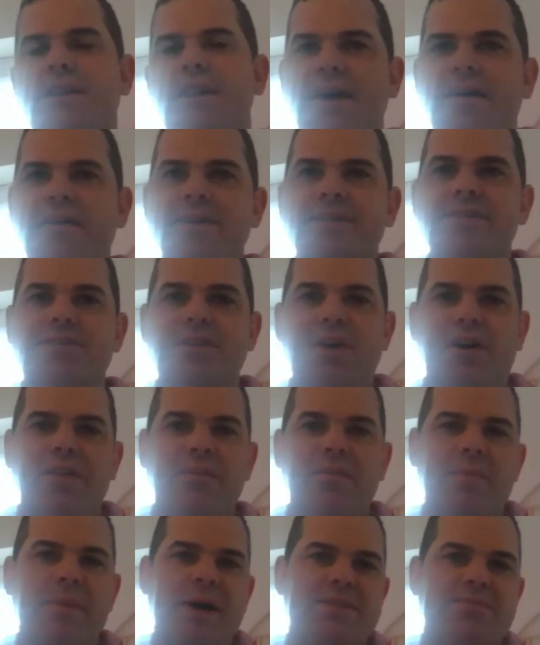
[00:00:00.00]
there is not
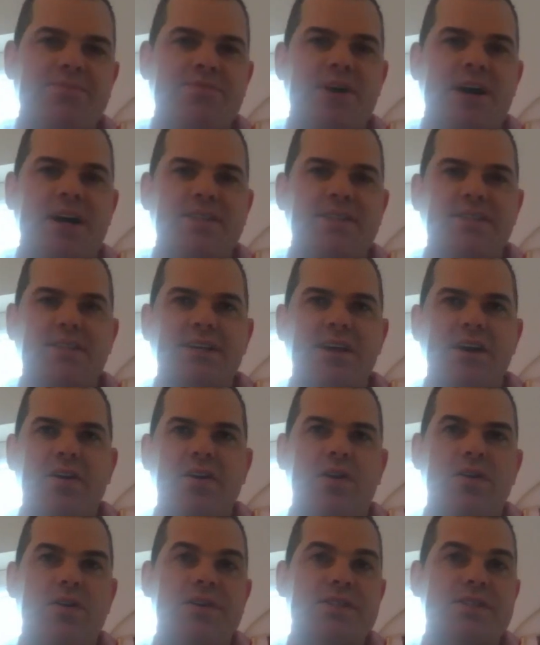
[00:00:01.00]
the best practice going
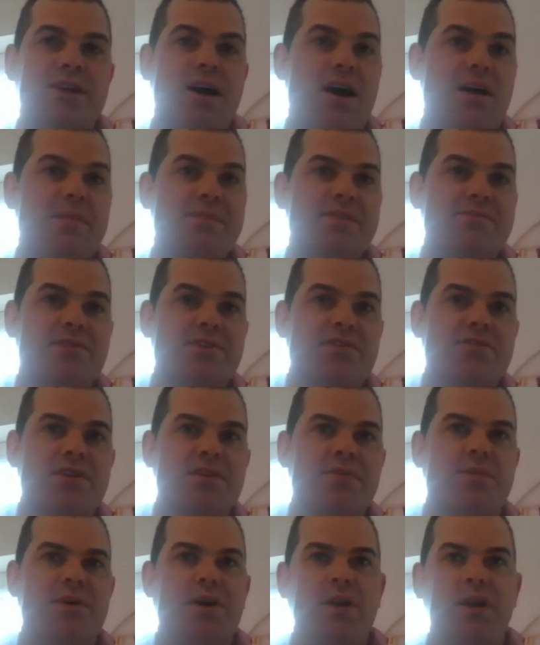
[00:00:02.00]
on at times in
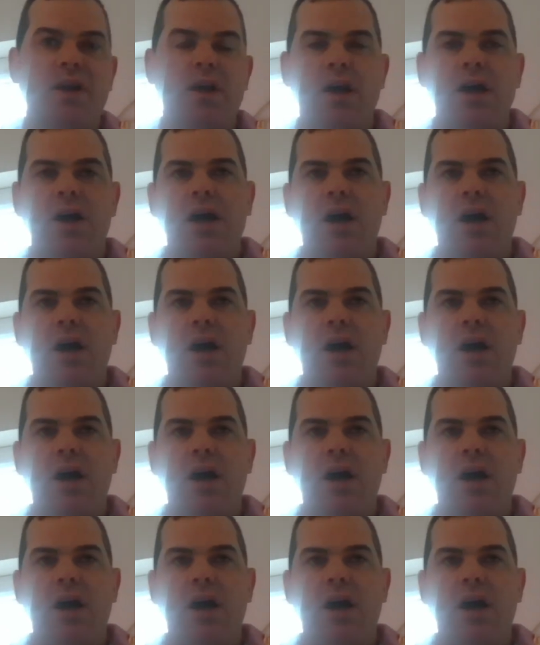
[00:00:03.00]
recruitment.